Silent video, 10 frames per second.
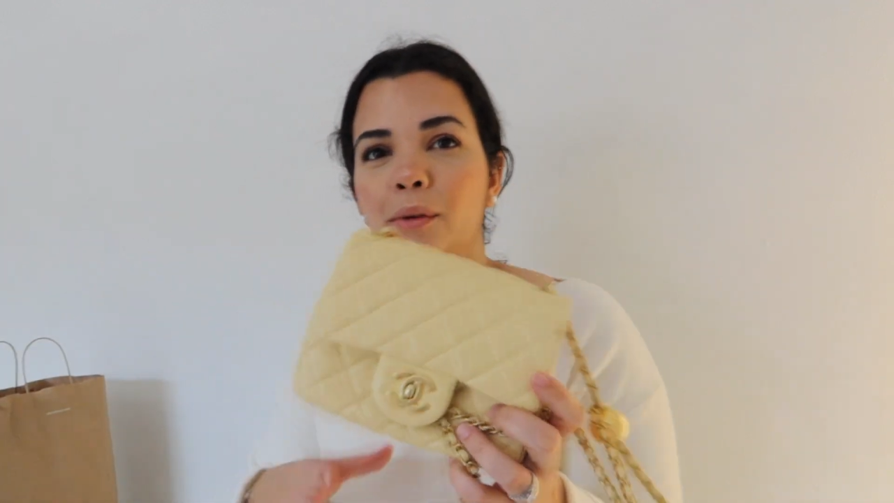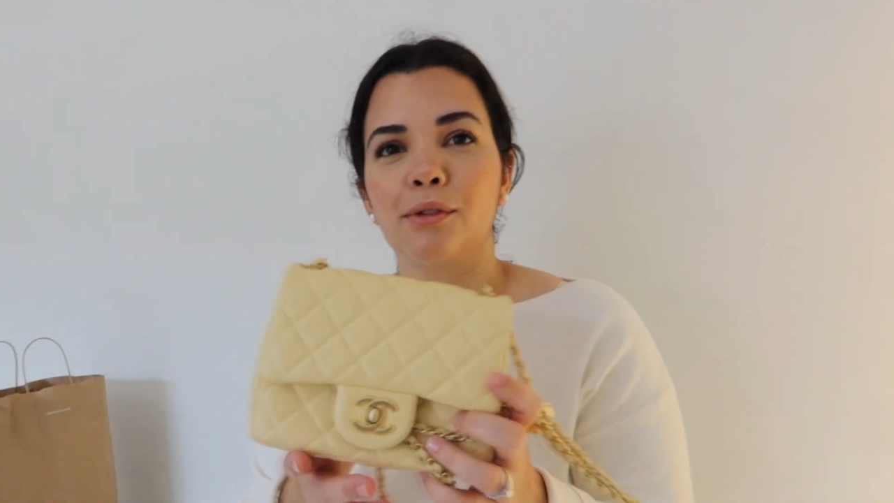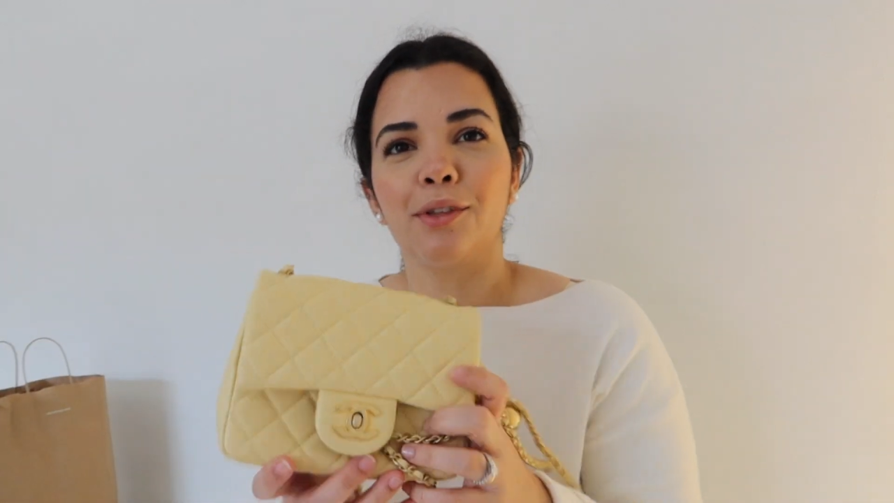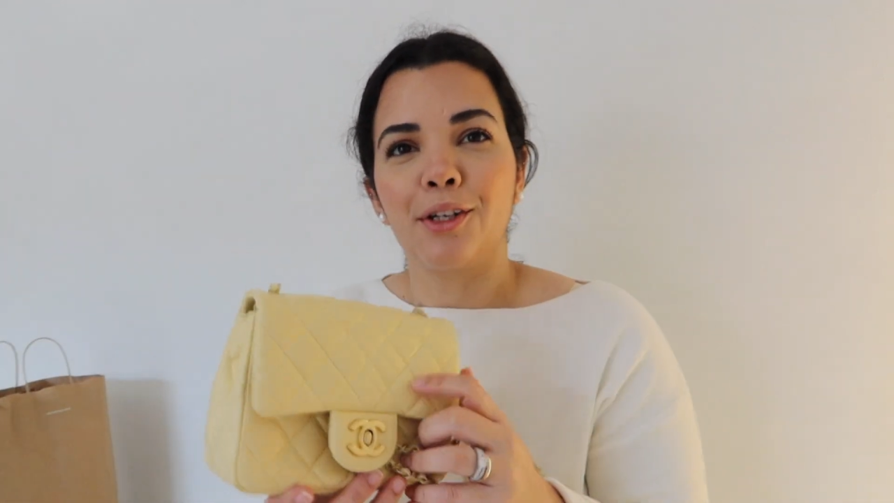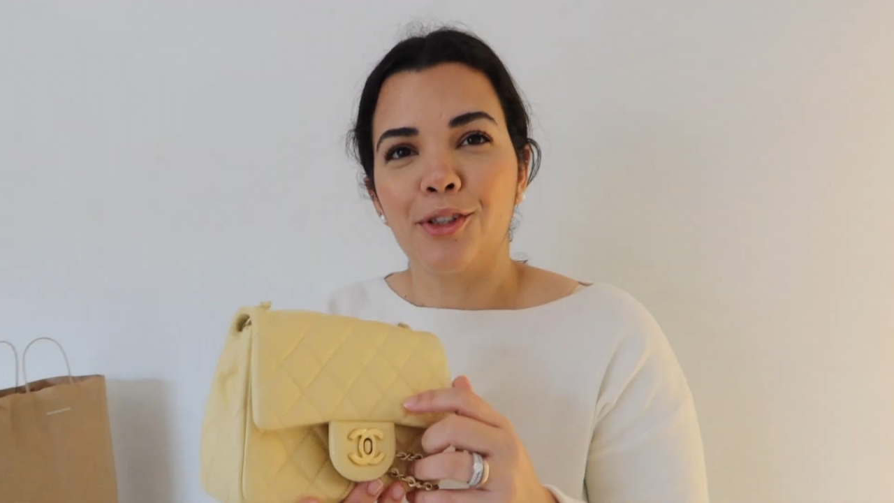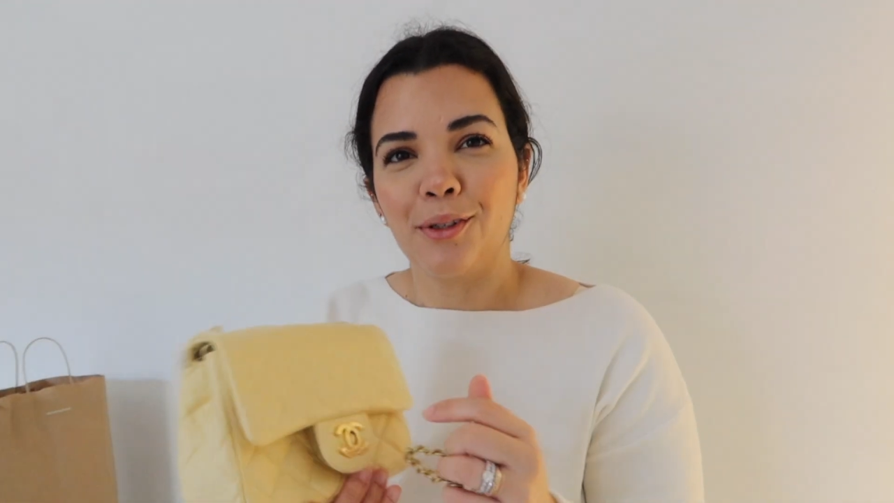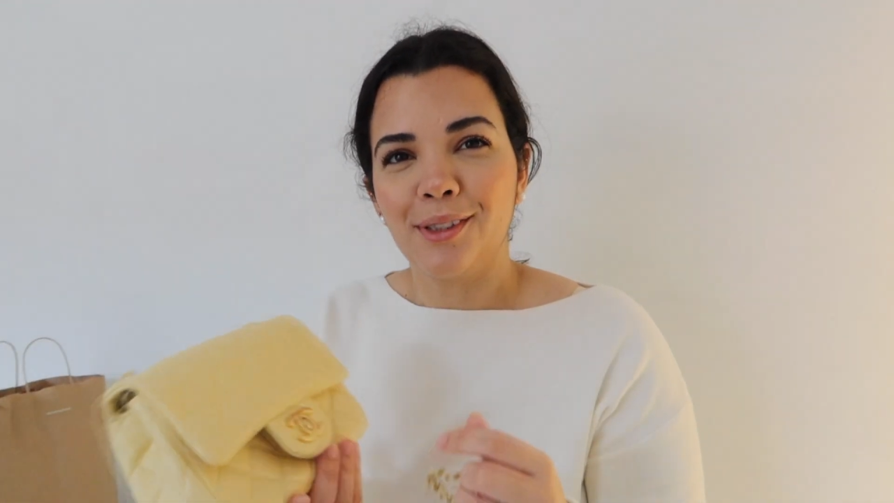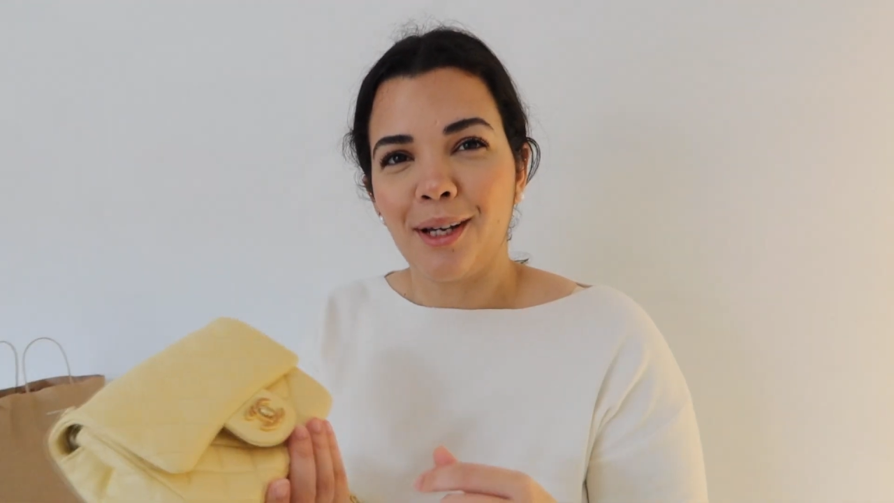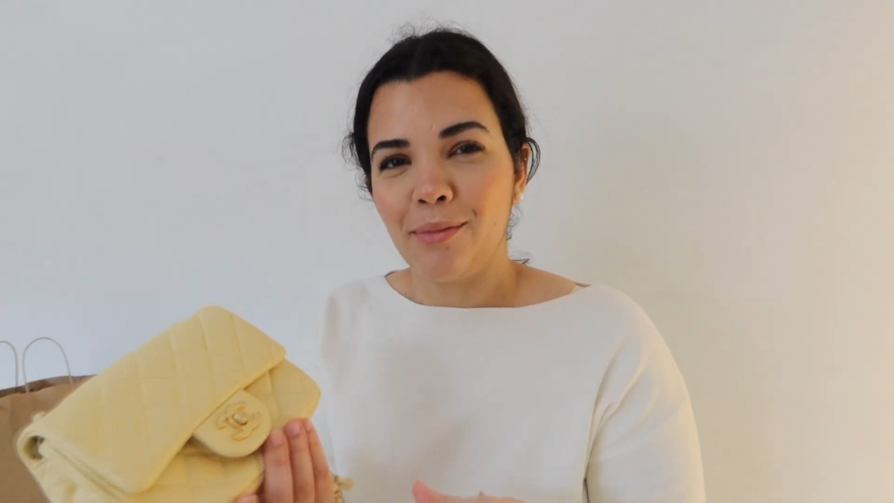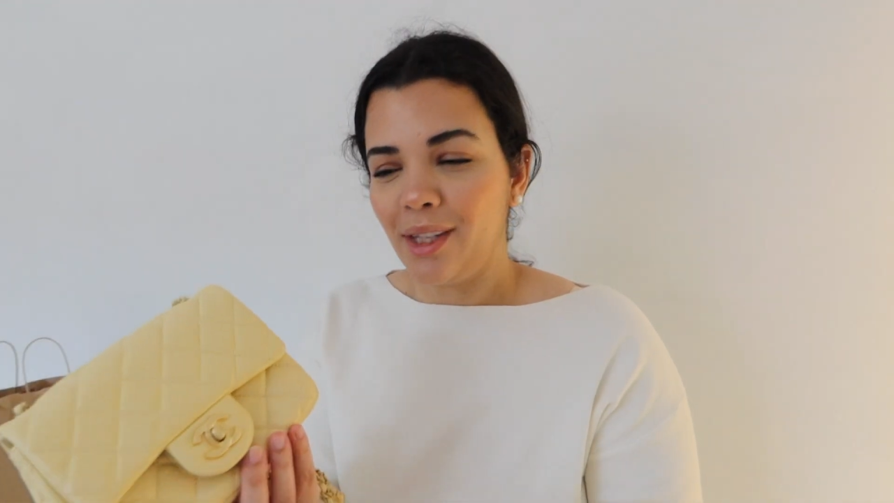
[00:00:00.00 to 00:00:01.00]
was gonna show
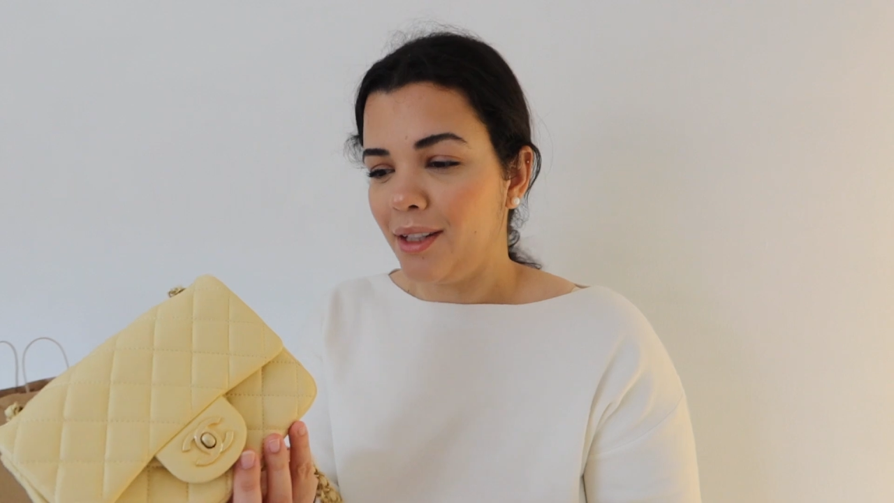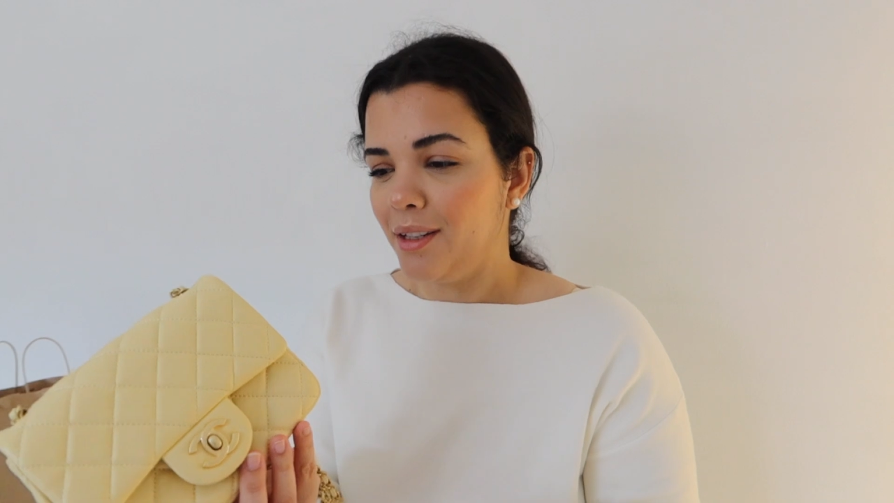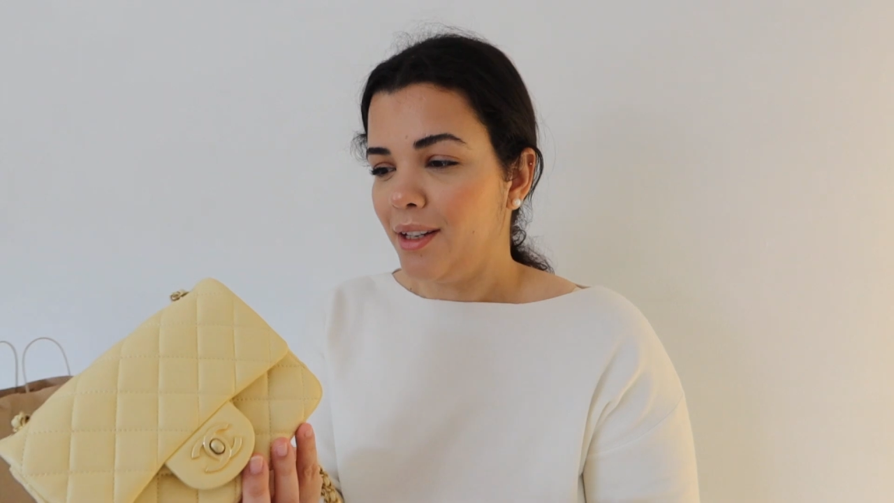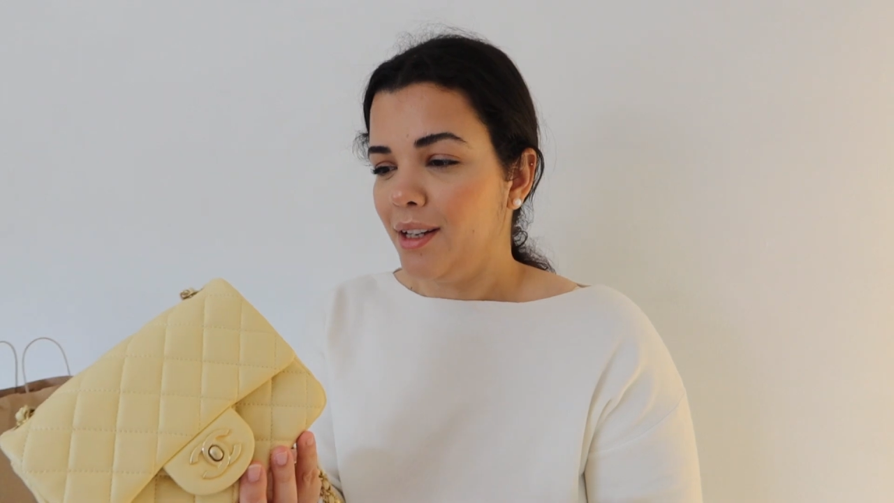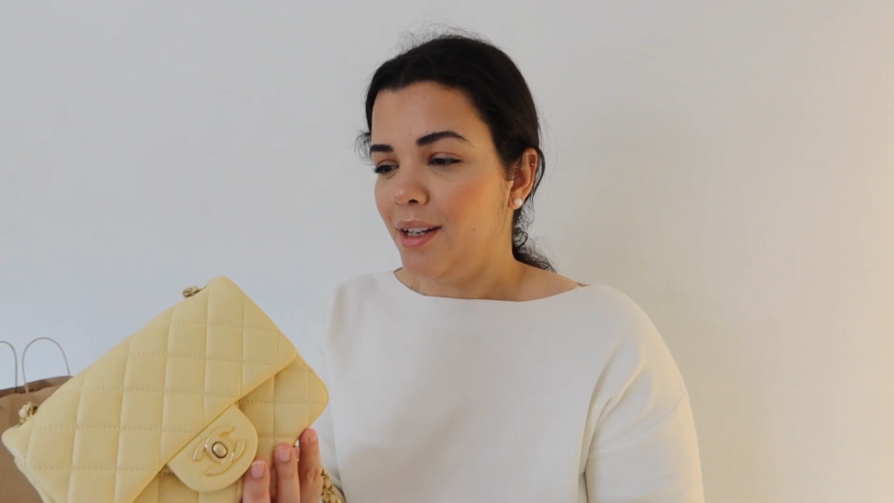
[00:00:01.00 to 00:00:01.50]
something.